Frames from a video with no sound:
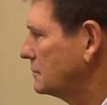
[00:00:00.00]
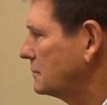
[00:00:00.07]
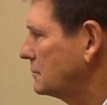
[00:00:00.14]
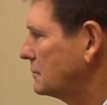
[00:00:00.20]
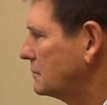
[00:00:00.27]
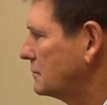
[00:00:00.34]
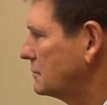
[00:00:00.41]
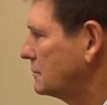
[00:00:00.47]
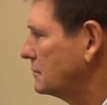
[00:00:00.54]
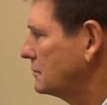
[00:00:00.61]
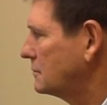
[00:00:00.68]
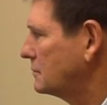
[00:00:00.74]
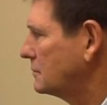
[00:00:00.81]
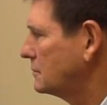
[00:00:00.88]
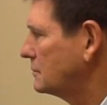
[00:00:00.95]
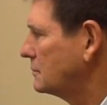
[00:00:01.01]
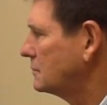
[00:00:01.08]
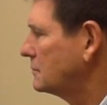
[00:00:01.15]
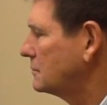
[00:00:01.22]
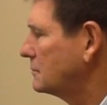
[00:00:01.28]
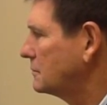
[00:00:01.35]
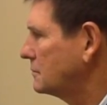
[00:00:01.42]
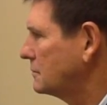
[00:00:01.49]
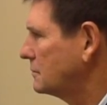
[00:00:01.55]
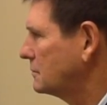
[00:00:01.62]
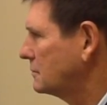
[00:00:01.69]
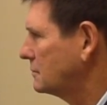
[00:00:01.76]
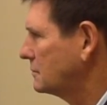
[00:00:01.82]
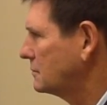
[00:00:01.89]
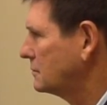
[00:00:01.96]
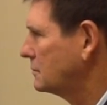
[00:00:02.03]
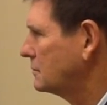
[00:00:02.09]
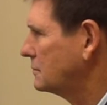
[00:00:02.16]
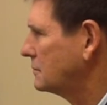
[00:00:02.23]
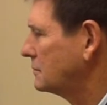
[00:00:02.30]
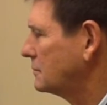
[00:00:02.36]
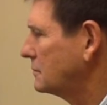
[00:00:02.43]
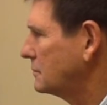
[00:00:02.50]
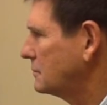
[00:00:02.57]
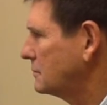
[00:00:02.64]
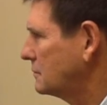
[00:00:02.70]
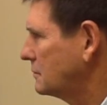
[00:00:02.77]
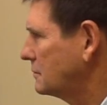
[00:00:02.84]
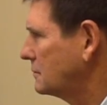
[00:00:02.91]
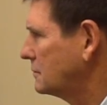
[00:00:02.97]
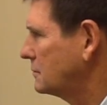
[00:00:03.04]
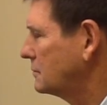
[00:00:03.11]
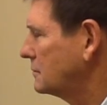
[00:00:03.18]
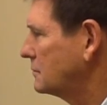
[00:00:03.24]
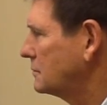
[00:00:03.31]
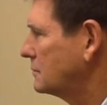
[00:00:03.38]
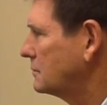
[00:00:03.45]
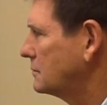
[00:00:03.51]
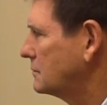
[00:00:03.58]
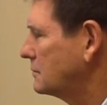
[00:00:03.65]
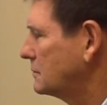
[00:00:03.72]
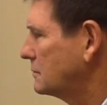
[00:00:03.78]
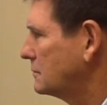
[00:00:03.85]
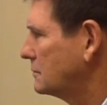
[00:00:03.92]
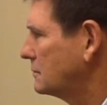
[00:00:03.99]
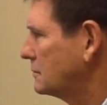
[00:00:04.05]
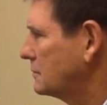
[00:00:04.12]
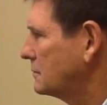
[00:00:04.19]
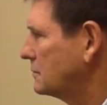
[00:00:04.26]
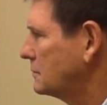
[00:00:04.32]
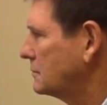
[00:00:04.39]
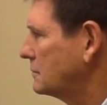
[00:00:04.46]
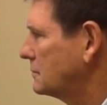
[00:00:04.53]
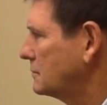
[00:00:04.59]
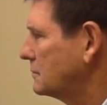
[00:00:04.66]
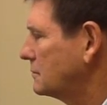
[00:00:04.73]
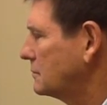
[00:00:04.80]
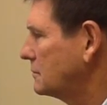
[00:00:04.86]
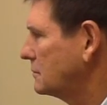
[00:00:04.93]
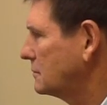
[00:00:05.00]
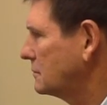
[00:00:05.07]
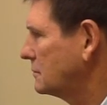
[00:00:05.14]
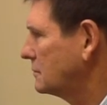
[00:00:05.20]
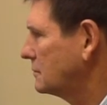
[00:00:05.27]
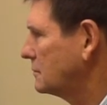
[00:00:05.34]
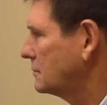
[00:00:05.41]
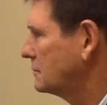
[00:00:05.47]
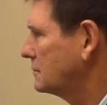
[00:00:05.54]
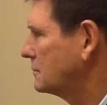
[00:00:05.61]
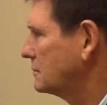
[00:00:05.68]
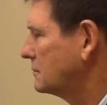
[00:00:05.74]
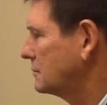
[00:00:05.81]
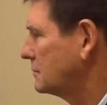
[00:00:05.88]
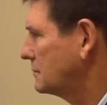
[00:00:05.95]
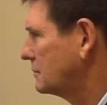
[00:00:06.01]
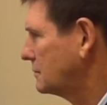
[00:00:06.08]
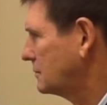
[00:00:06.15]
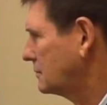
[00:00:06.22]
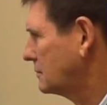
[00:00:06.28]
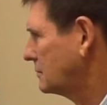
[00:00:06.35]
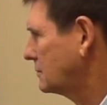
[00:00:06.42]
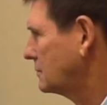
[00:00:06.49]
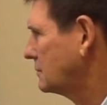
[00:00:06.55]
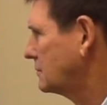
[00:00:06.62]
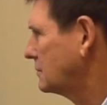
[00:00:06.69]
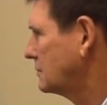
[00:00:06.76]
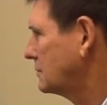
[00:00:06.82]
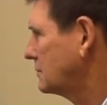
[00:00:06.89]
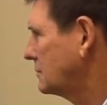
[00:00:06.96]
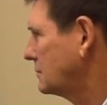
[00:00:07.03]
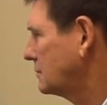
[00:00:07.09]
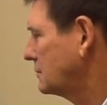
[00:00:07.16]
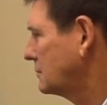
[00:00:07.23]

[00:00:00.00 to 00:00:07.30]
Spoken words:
(silent)